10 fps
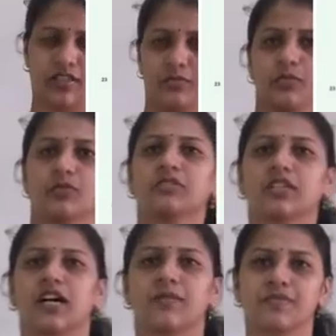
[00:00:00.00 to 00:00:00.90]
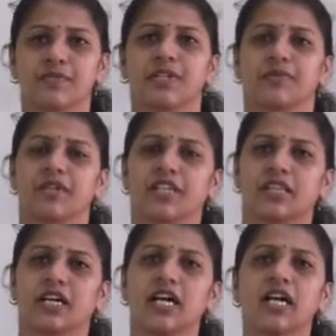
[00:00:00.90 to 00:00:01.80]
The moon comes between
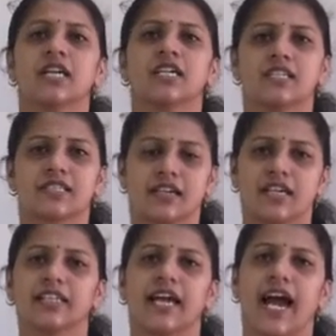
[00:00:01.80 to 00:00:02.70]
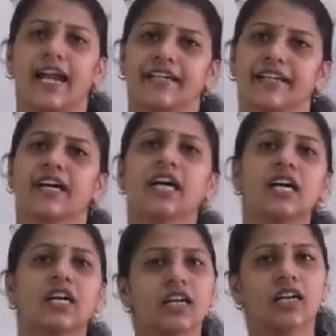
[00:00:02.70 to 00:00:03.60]
the sun and the
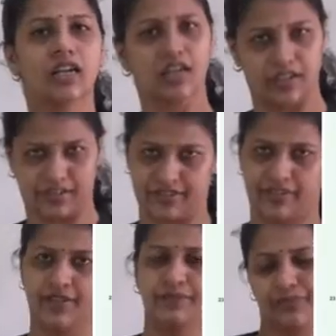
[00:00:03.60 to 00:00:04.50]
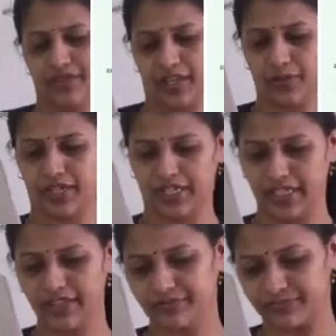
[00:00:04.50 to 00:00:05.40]
earth. Are you
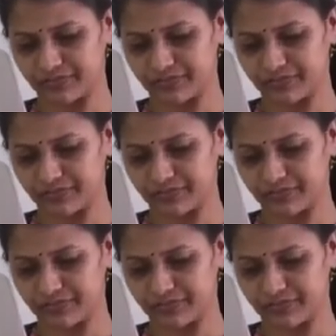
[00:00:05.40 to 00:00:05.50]
getting? Which